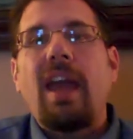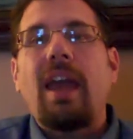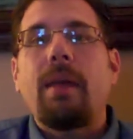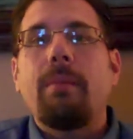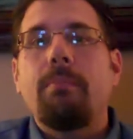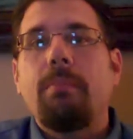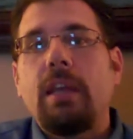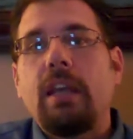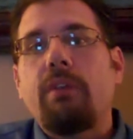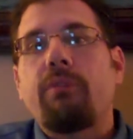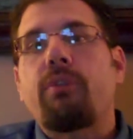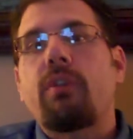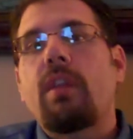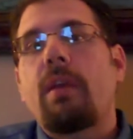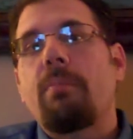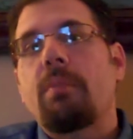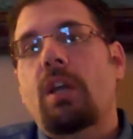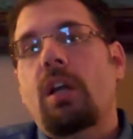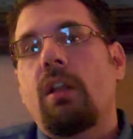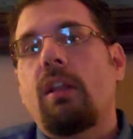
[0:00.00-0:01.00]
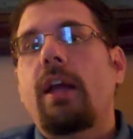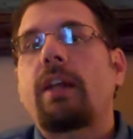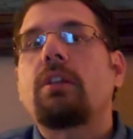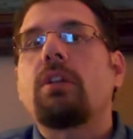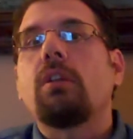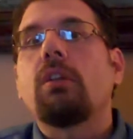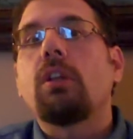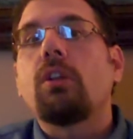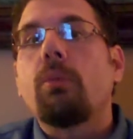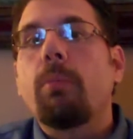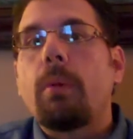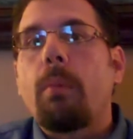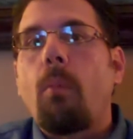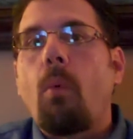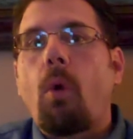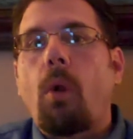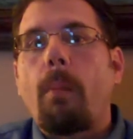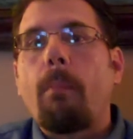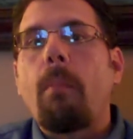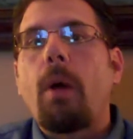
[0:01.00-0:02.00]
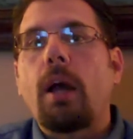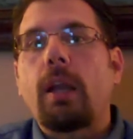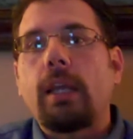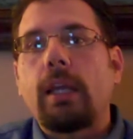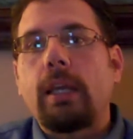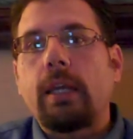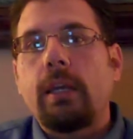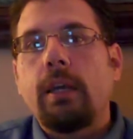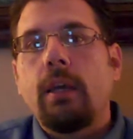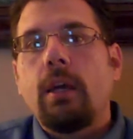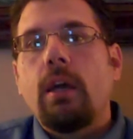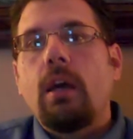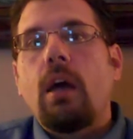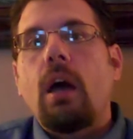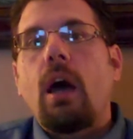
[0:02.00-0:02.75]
and B, for them to collect a little bit more money